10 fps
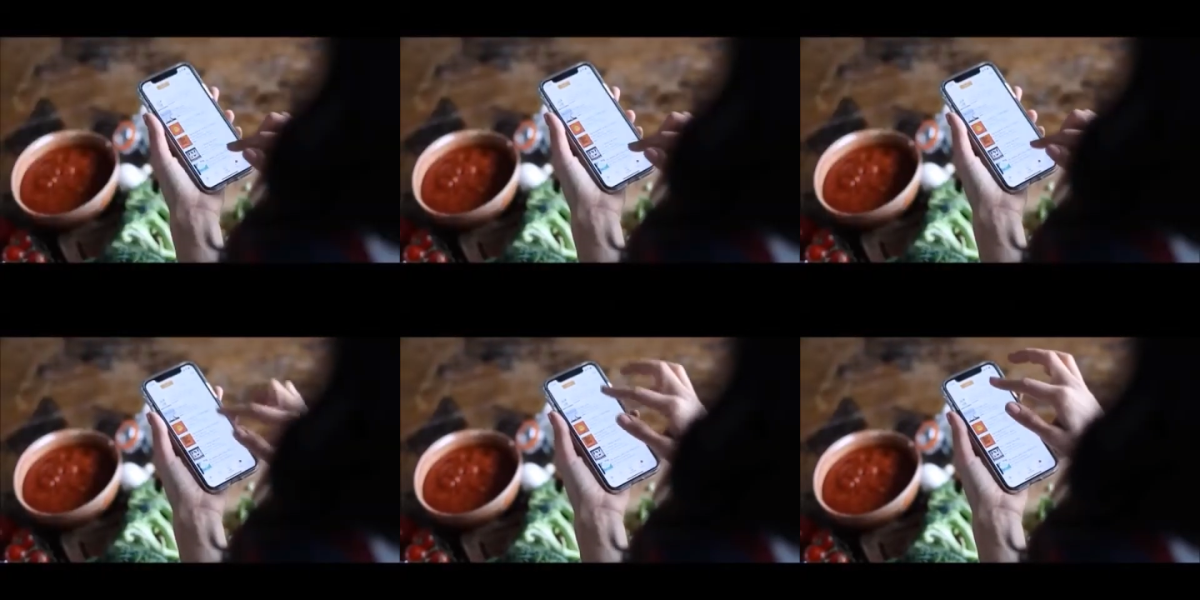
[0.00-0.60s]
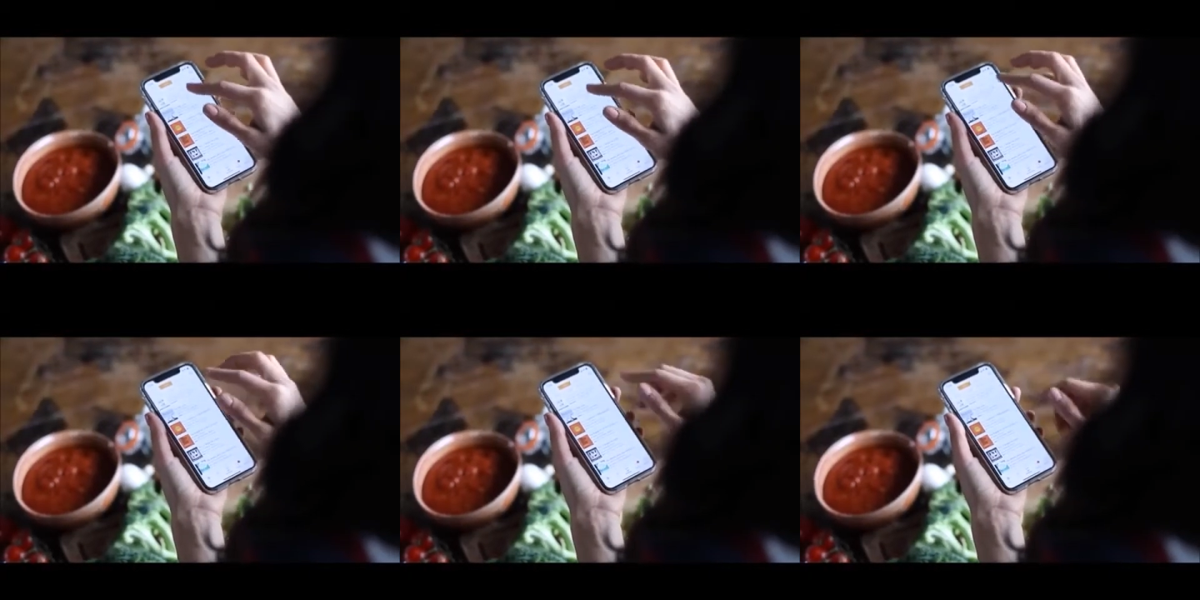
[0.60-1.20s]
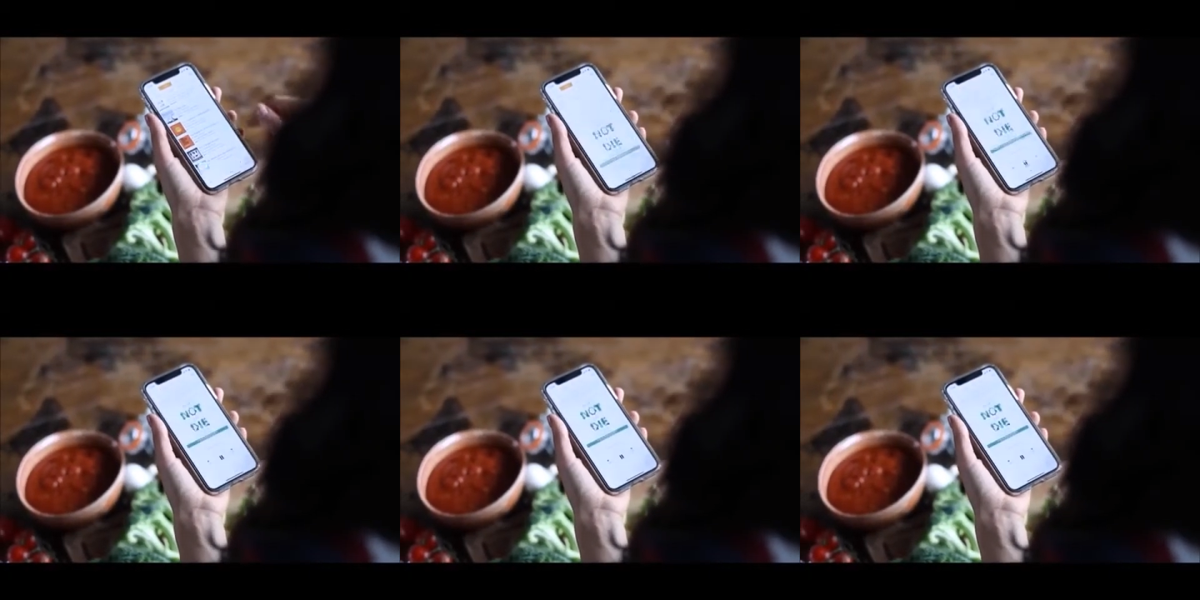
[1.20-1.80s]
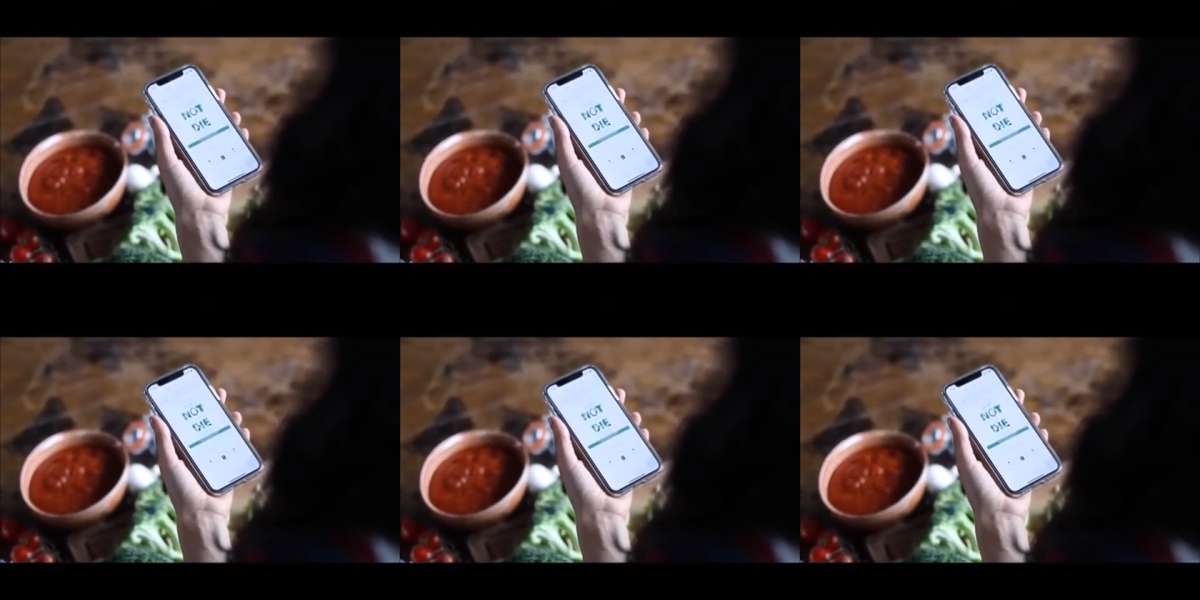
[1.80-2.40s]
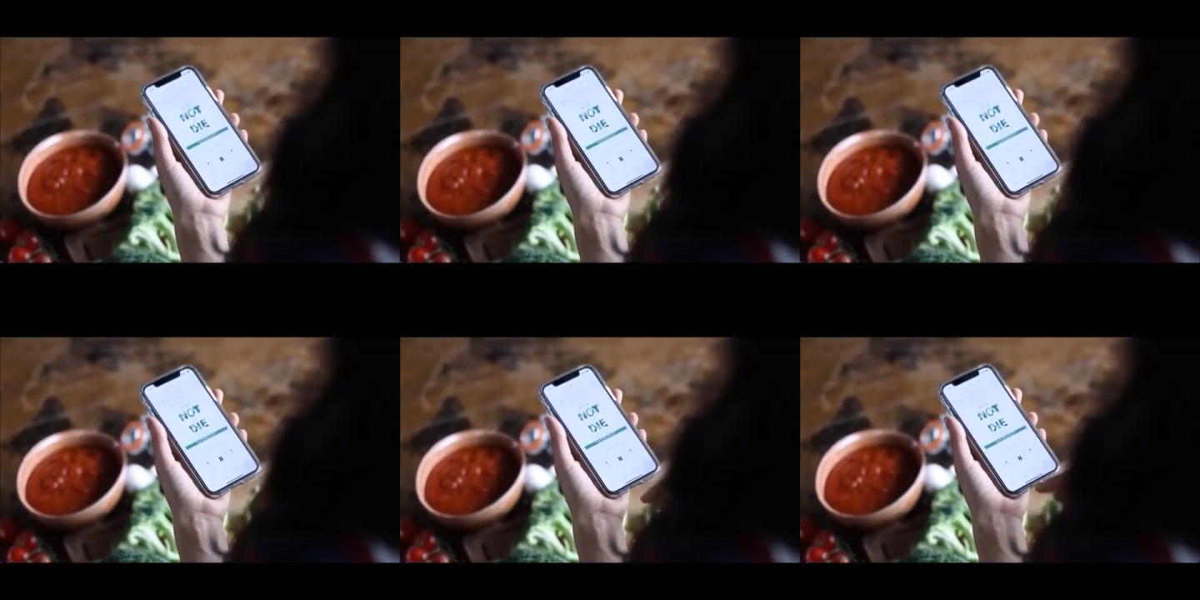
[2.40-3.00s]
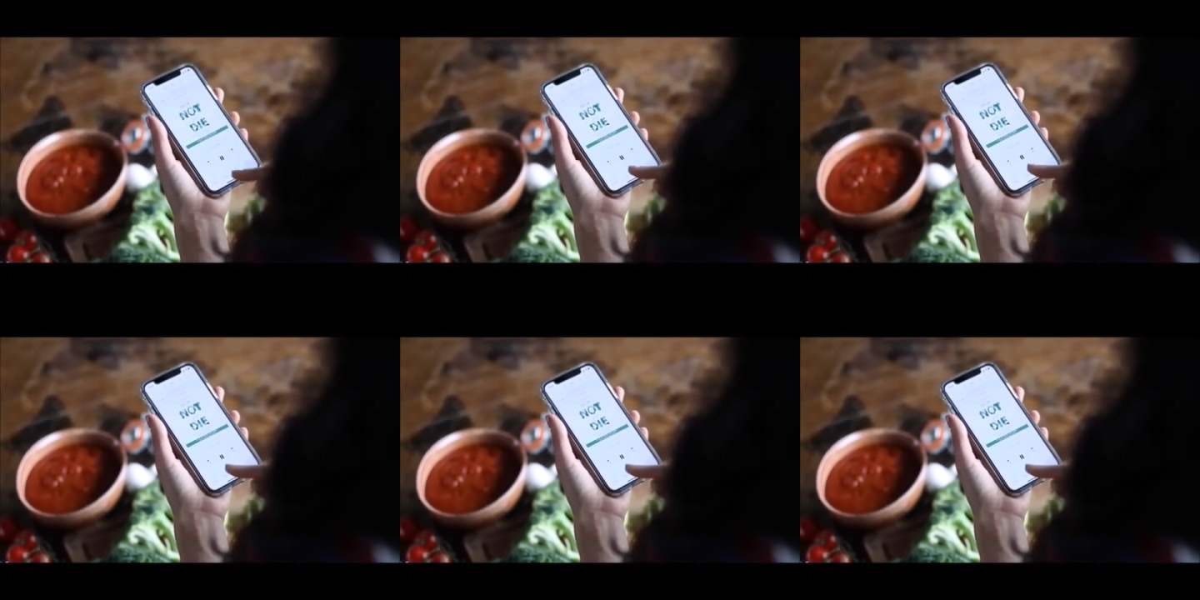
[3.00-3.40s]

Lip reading: No face is visible, so there are no lips to read.